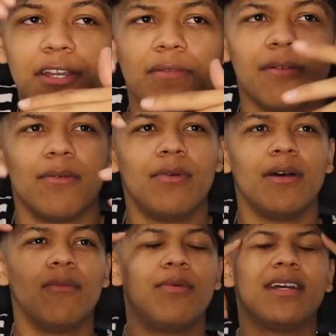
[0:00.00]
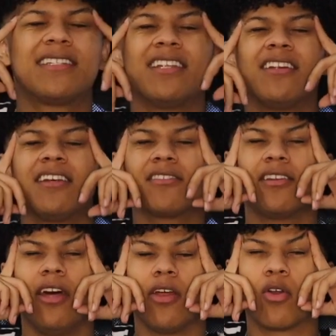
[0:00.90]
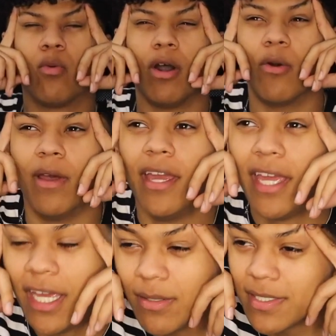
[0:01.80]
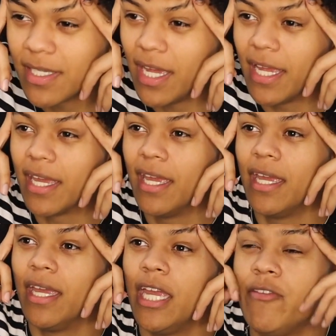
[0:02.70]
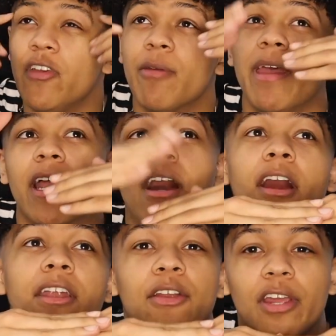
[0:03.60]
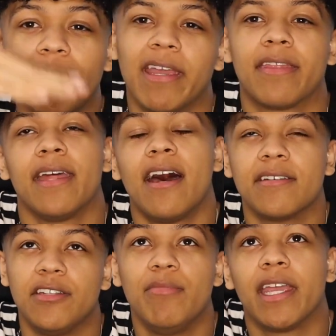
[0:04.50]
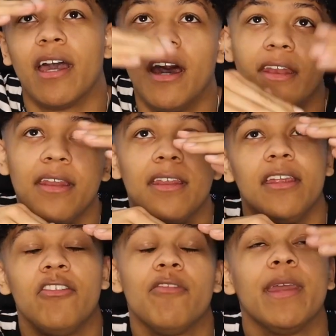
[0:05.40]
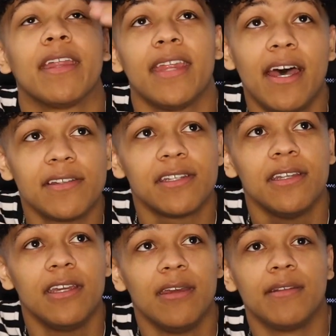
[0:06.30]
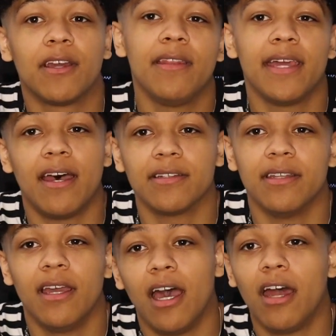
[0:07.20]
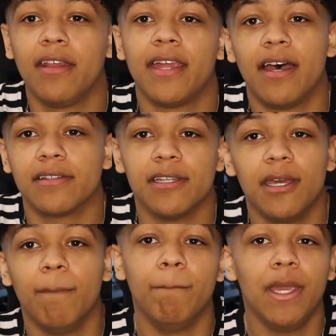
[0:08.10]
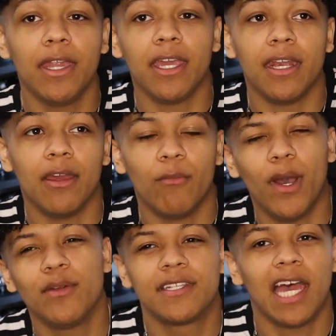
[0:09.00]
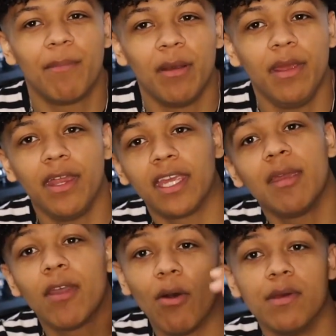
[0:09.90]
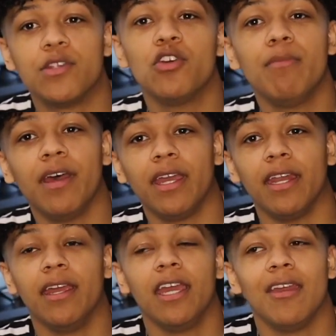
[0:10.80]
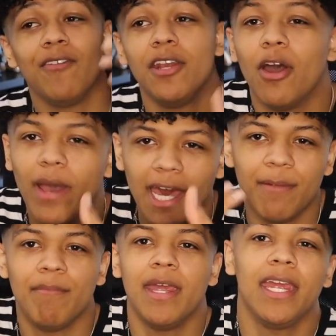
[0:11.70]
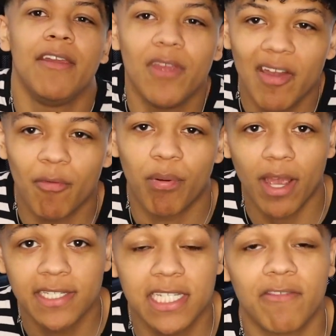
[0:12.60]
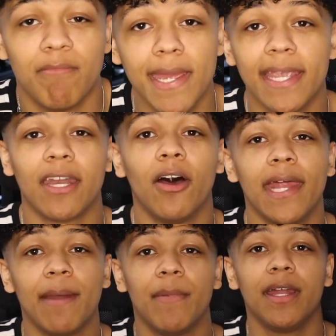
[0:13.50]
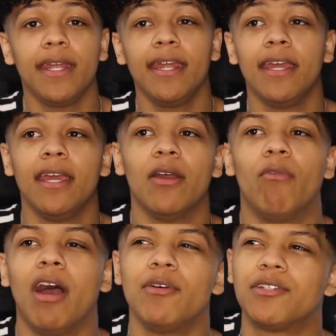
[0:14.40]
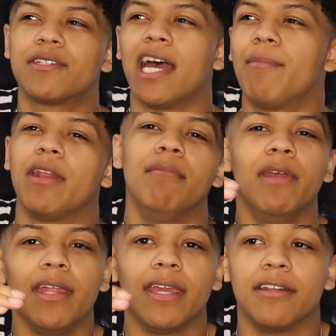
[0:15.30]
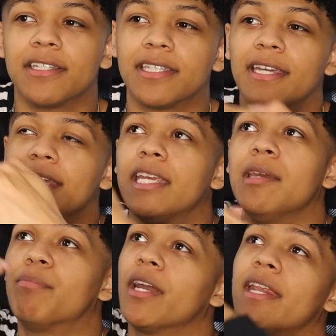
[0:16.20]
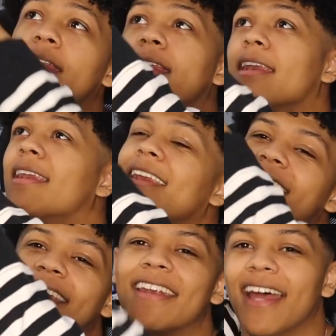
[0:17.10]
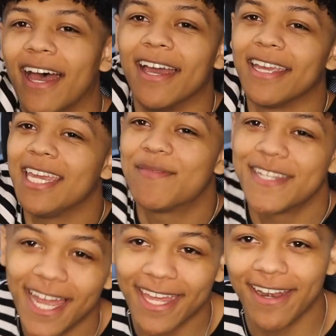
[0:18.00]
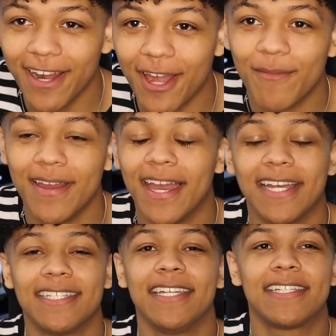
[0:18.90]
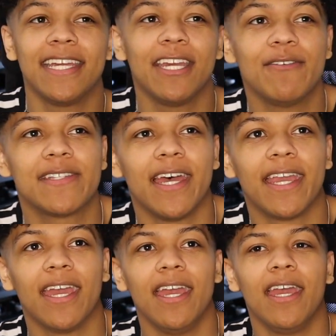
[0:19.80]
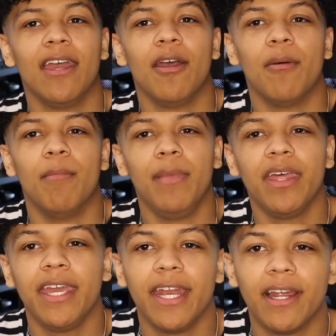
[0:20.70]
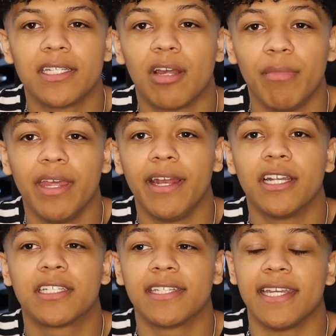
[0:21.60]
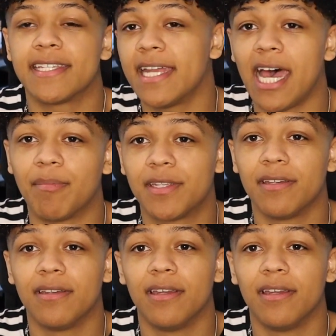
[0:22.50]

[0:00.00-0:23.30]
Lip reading: you, there's another quote. It was like, if you can make 100, you can make 1,000. You make 100, if you make 1,000, 10,000, 100,000, million. Why would you stop at 1 million? Keep going, 2 million. If you know how to make, if you have a process of making all that money, why would you stop at 1 million? Just keep, keep stacking it up. I seen this thing, it was like, millionaires are millionaires because they stopped.